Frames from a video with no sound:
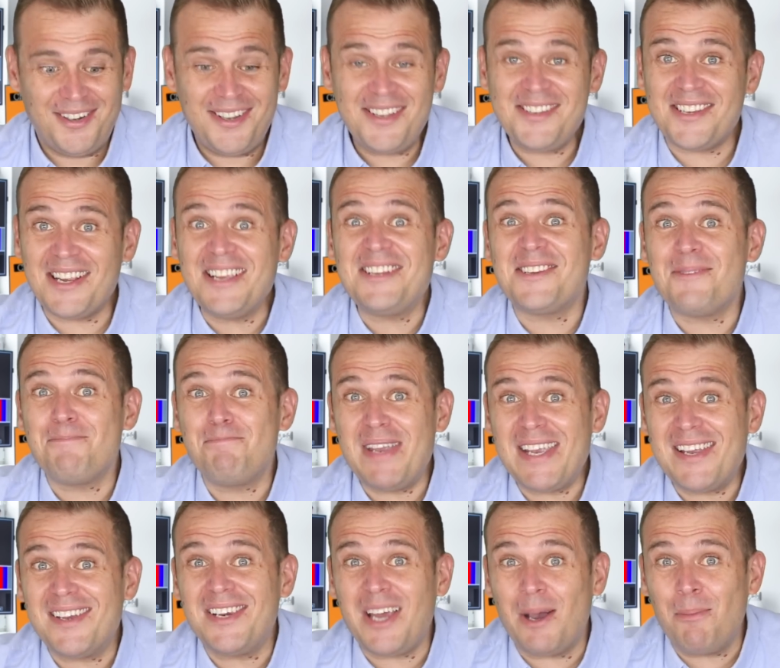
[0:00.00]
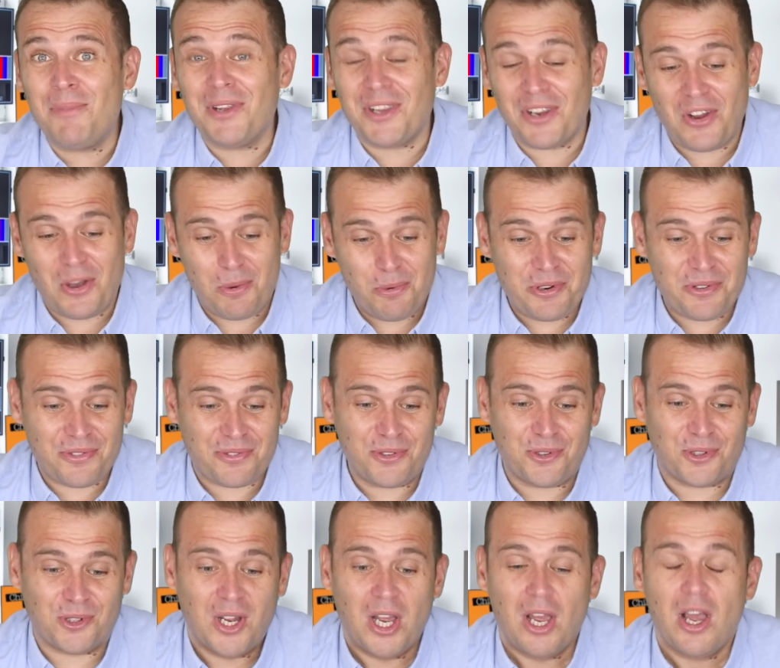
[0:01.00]
That's a bigger number than I would have
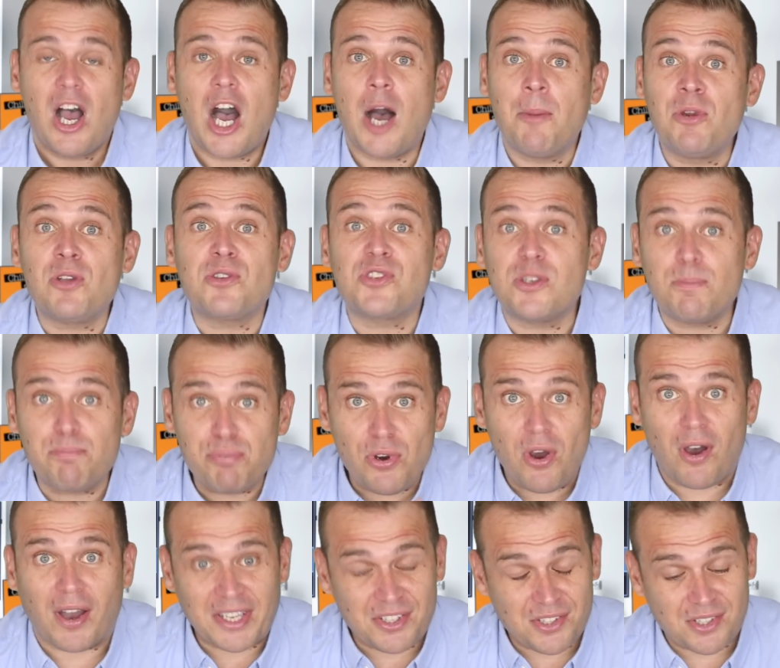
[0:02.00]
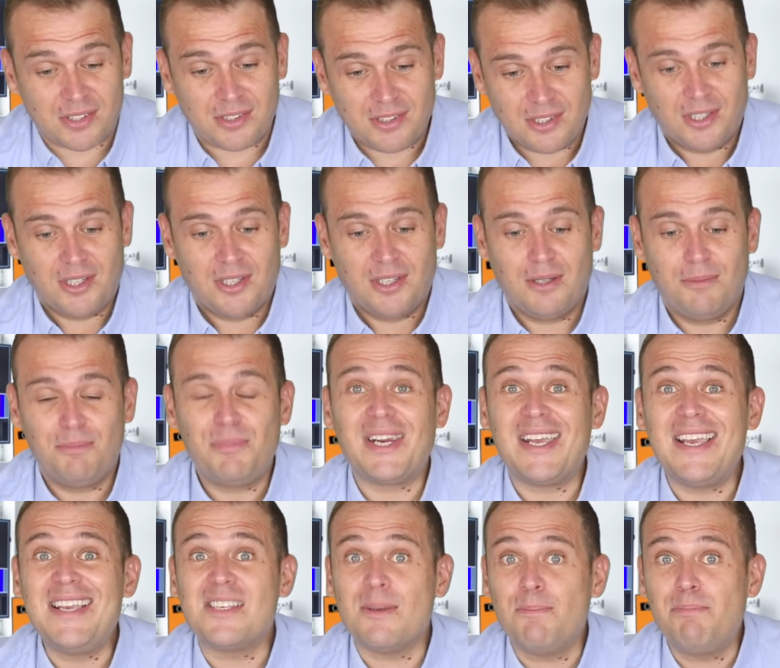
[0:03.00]
thought. I'm not surprised, but
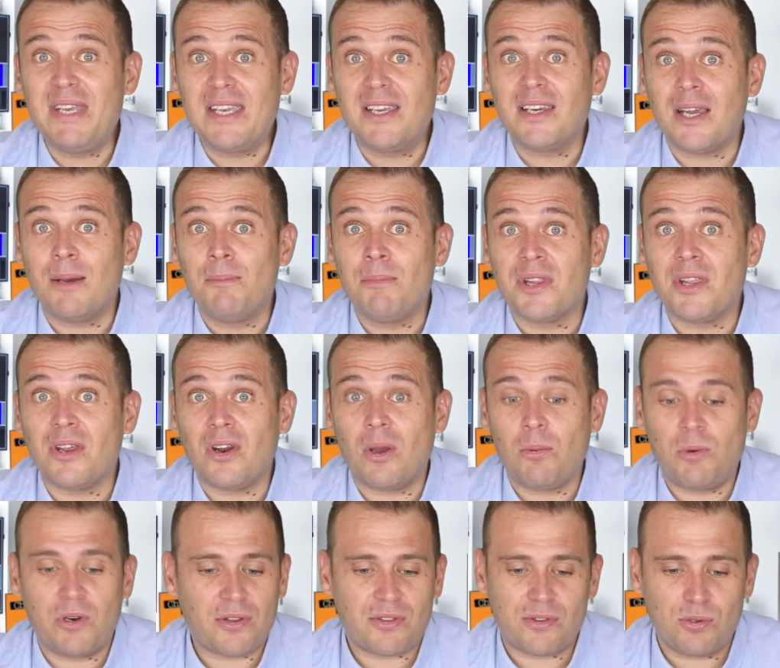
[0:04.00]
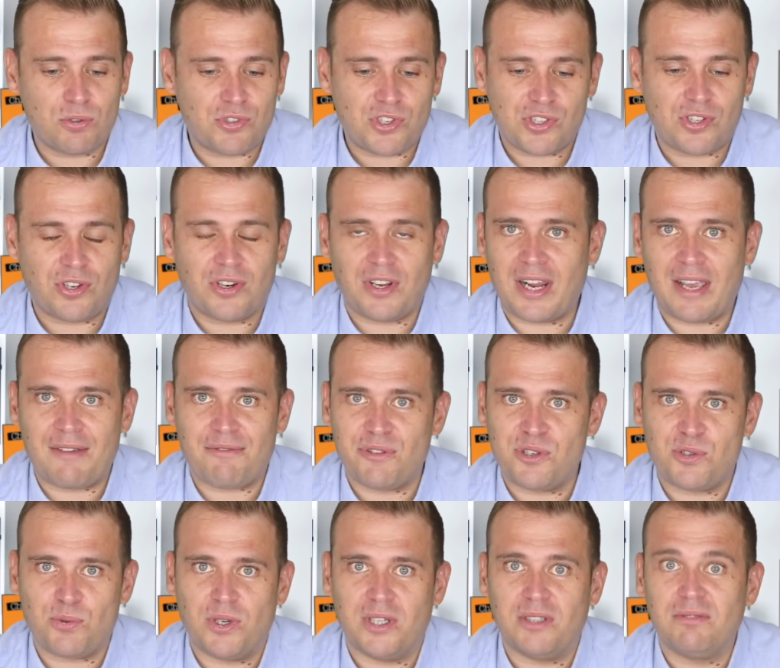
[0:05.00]
it is a bigger number than I would have thought just on an
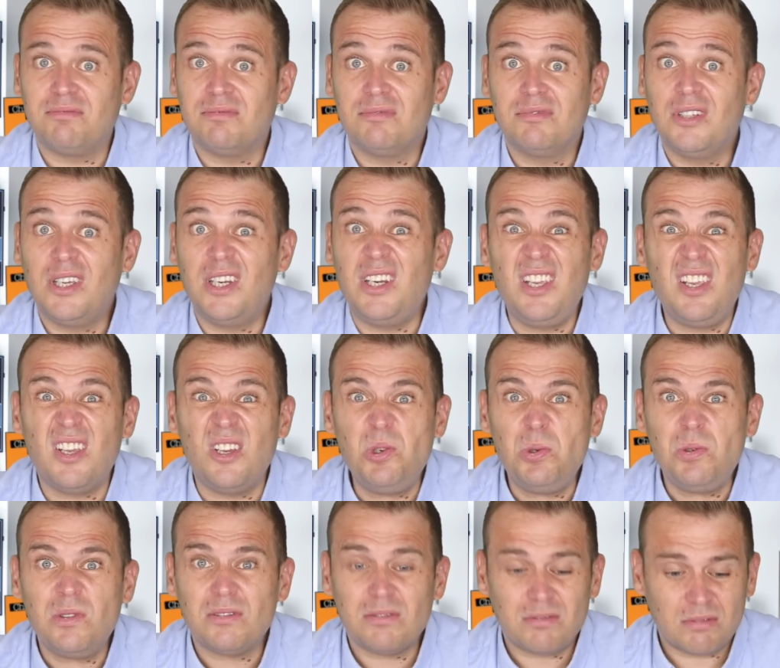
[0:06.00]
average week. Isn't it you?